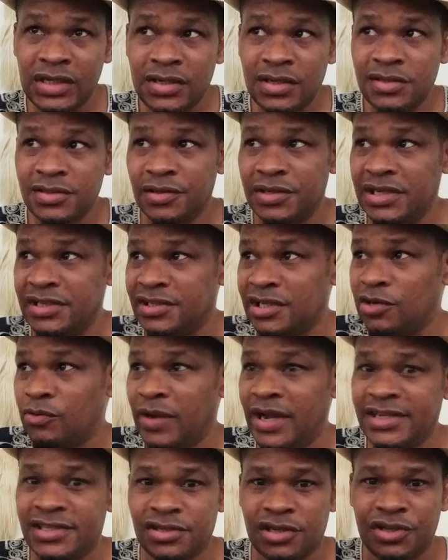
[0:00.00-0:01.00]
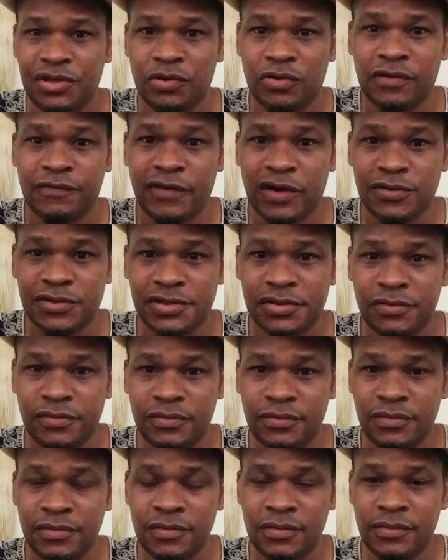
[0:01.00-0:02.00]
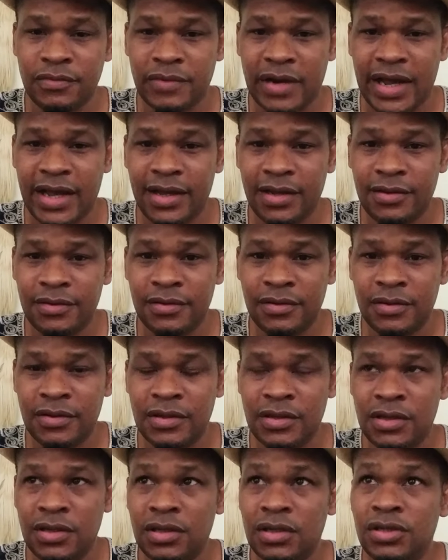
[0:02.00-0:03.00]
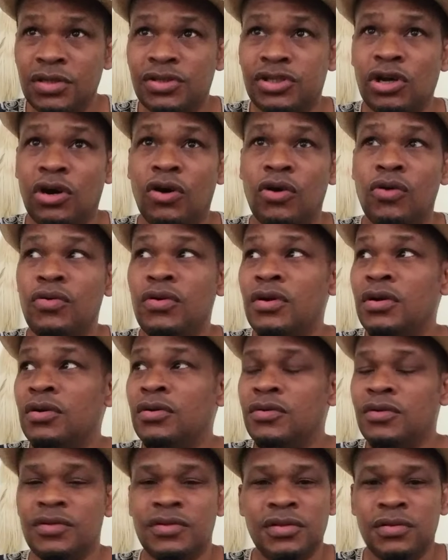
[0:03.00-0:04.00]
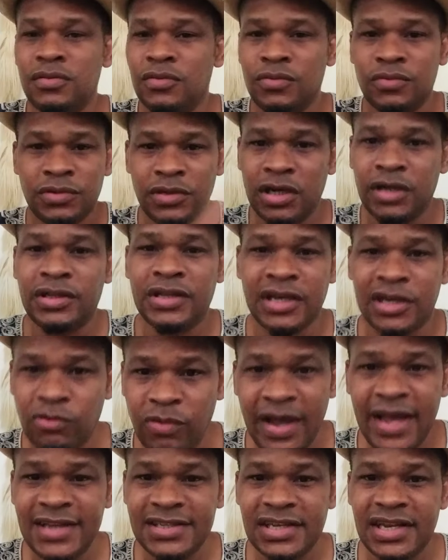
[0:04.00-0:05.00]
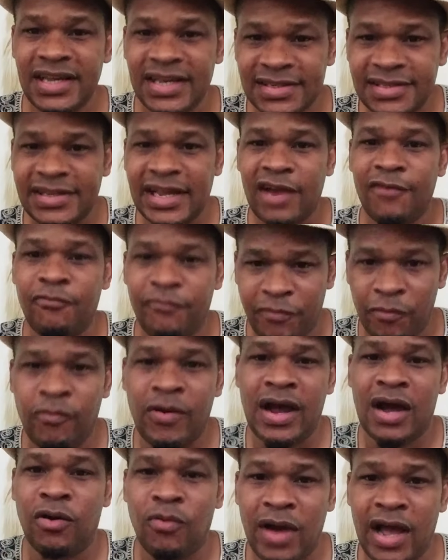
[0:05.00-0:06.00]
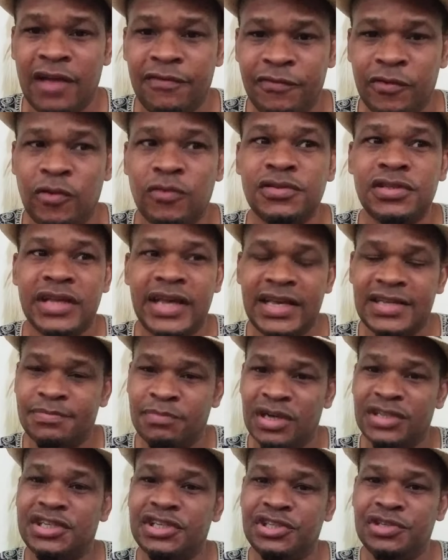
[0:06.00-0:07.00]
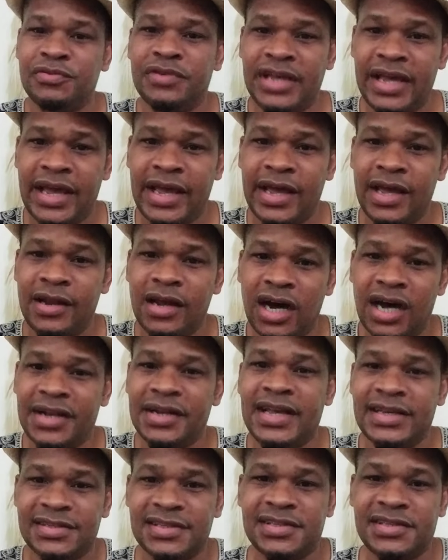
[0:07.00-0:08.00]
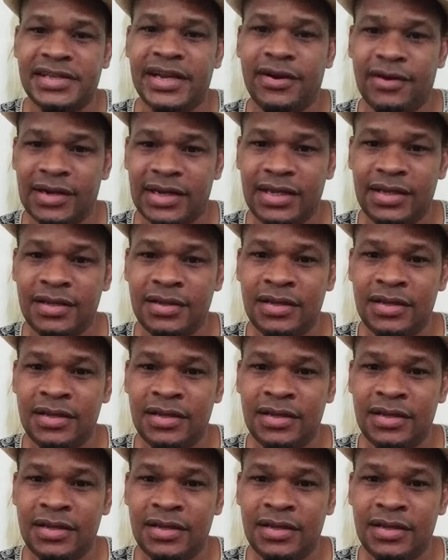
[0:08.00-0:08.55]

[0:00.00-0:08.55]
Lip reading: So these equations are universal, right? So the equation is stay from around white folks as much as you can, unnecessarily.